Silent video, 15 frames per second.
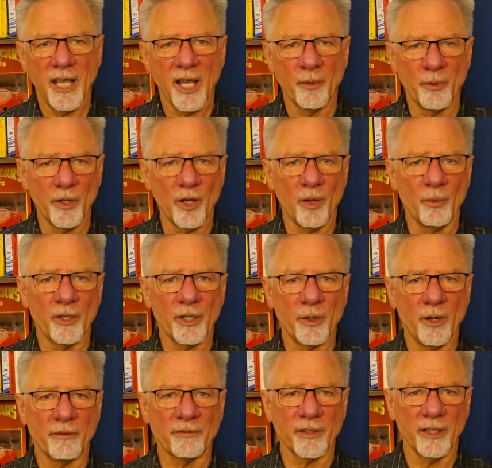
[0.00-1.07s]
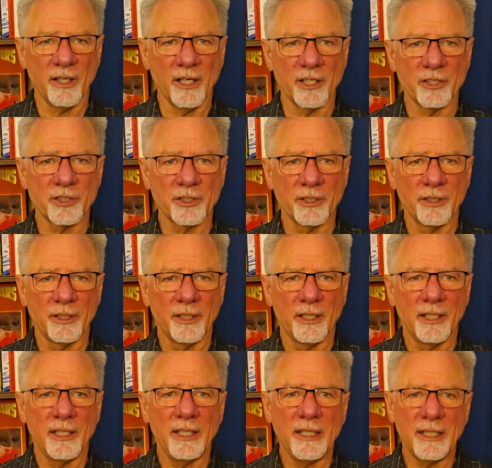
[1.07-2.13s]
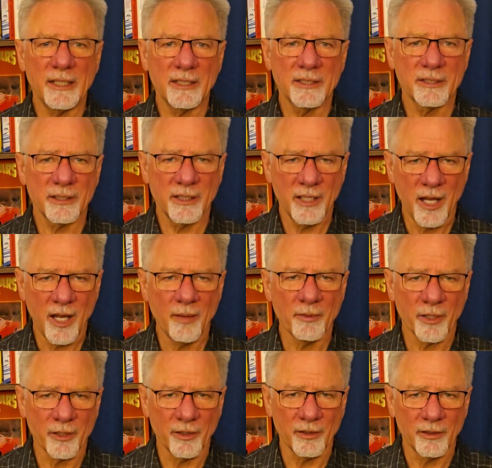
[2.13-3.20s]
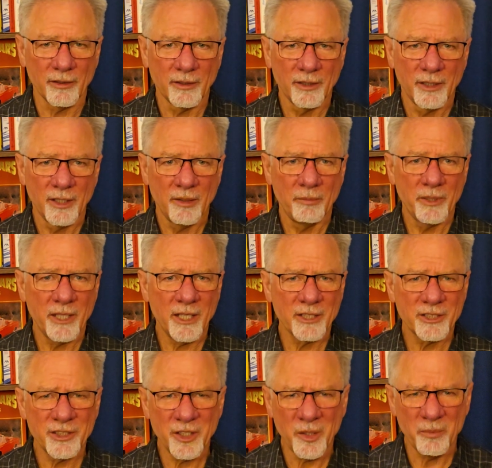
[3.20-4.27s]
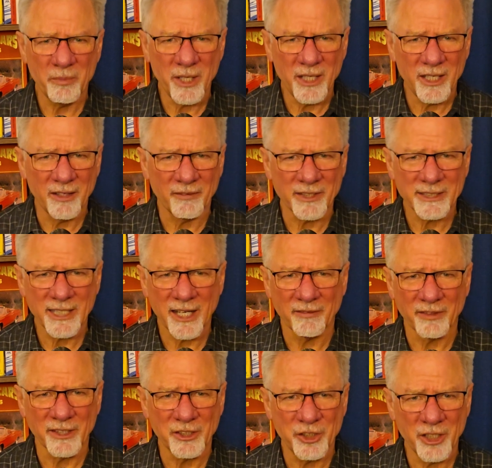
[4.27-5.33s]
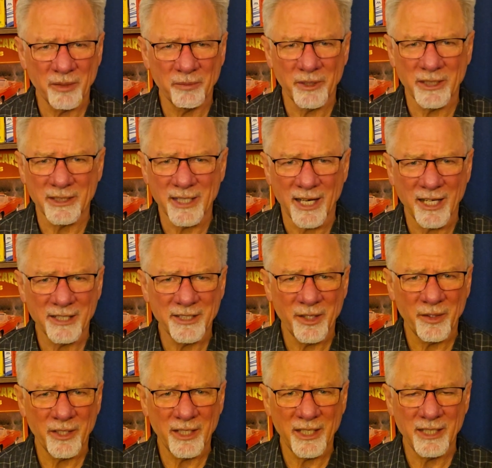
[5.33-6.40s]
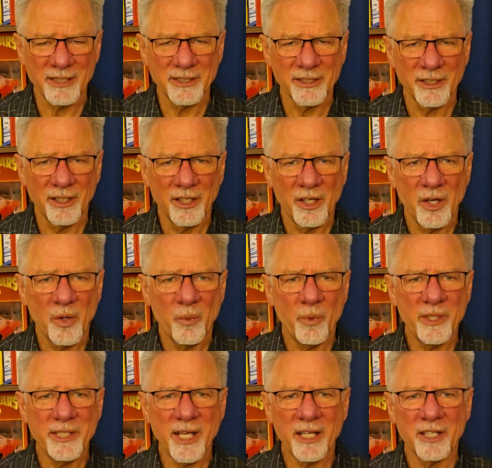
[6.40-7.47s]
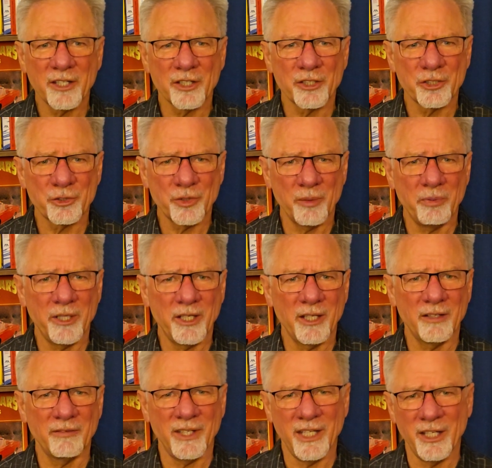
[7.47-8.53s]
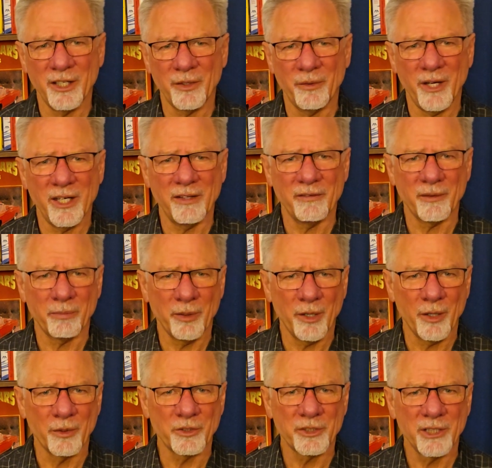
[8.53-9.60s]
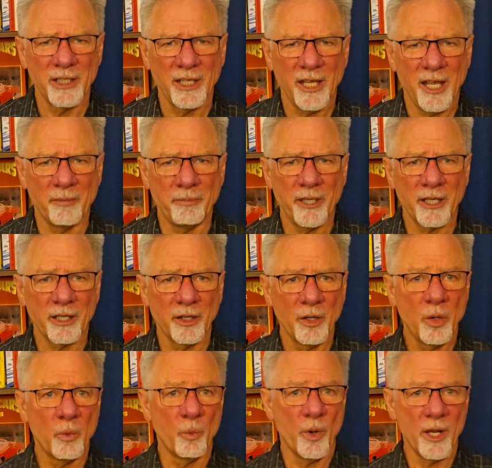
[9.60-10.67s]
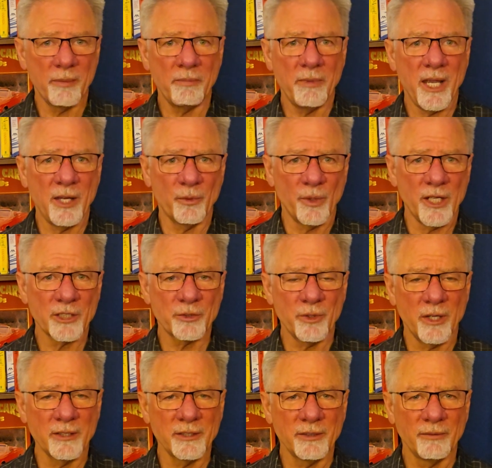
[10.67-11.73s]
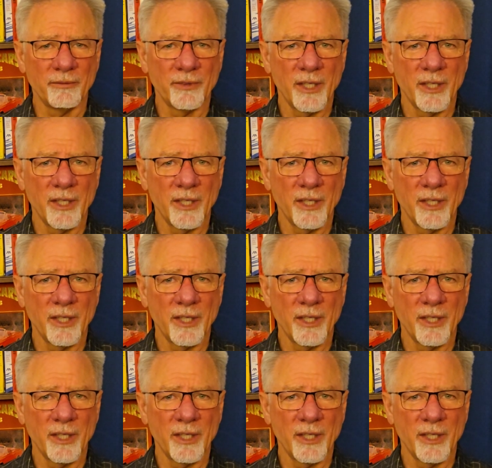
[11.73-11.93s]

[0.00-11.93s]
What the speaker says: and we all want to go out for lunch, it is comical because so many of us have legitimate dietary needs. We take a distributive, integrative approach and pick one main restaurant.